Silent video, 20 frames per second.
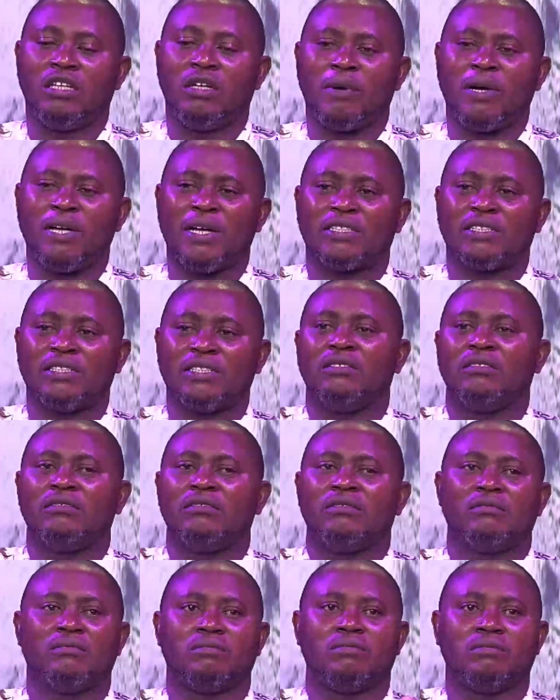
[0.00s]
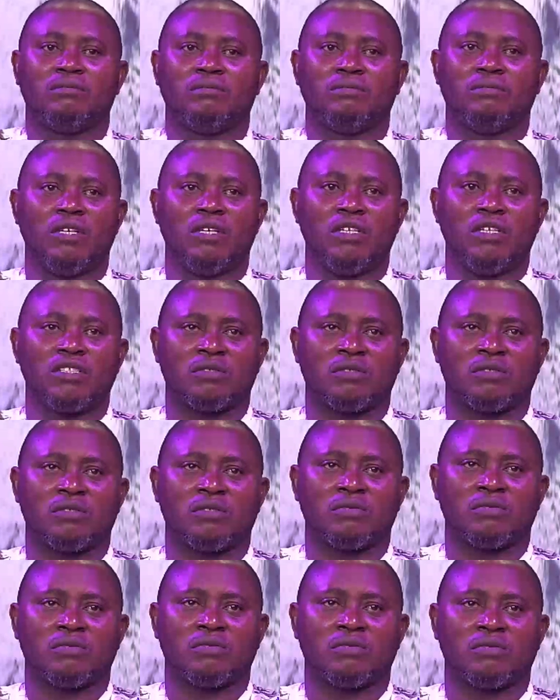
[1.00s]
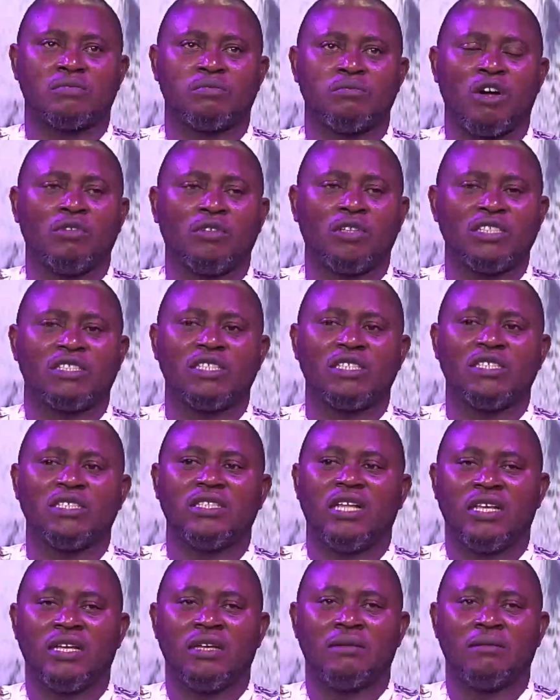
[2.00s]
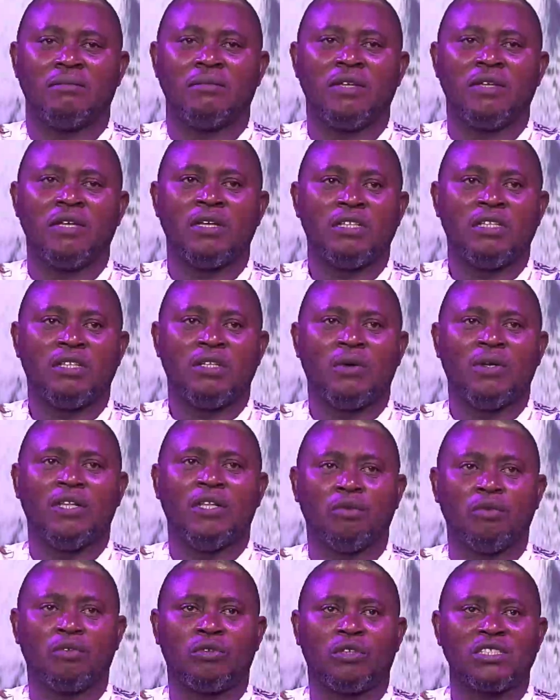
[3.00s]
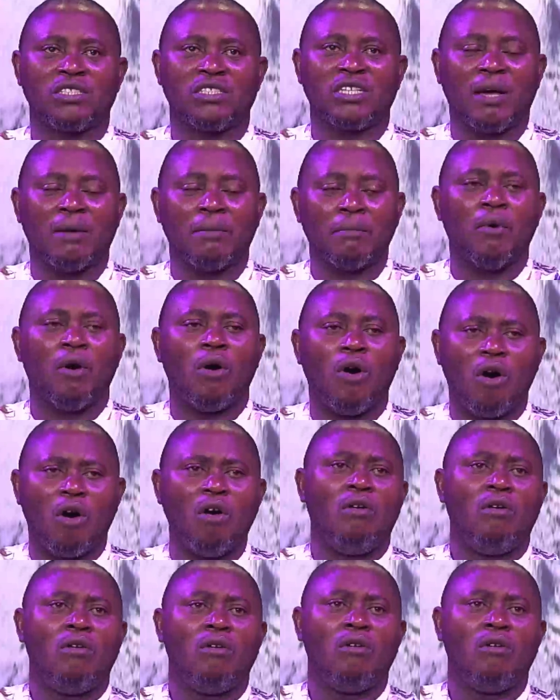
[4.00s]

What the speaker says: party is more accommodating, and the way they do things are more